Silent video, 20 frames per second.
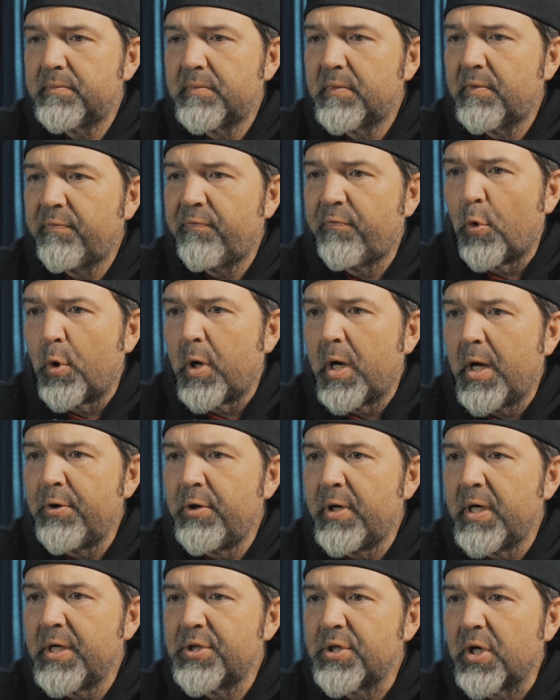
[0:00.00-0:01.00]

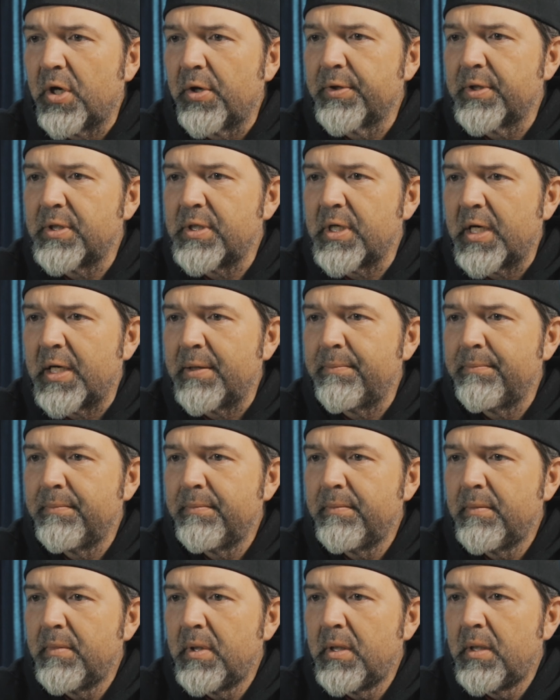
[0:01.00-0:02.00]
400-ish all the time,
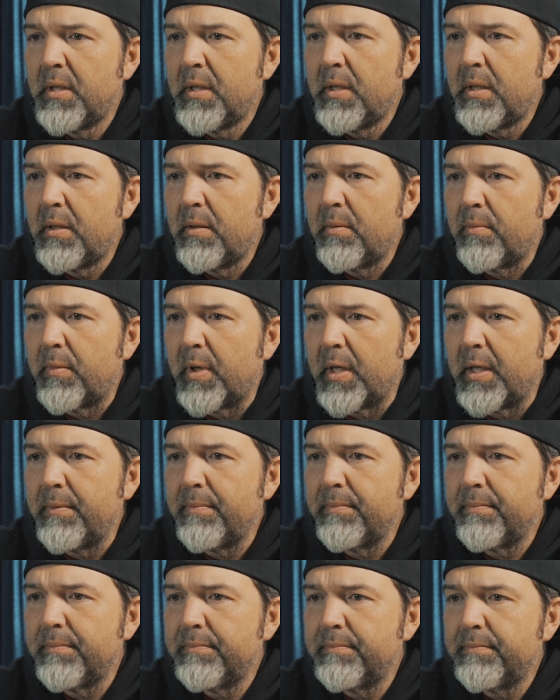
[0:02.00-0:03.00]
right?
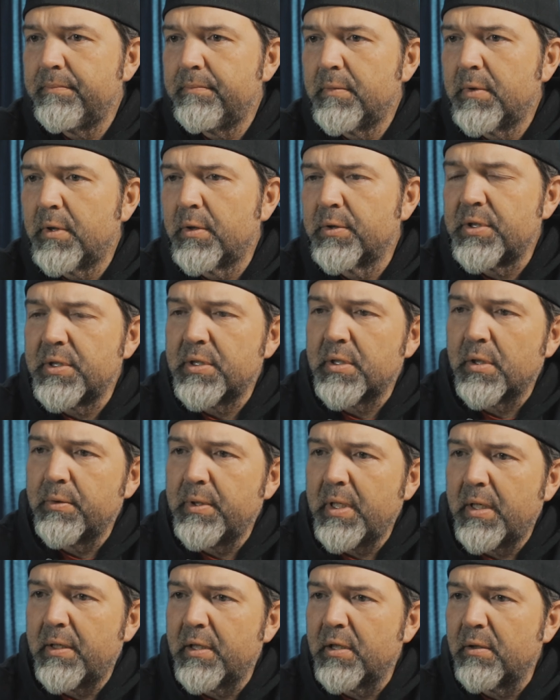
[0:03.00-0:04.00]
Unless you slow
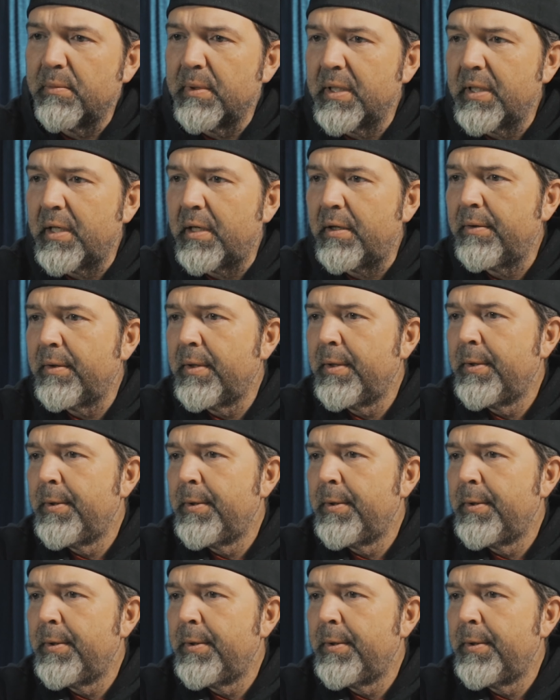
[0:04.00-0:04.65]
down a little bit there,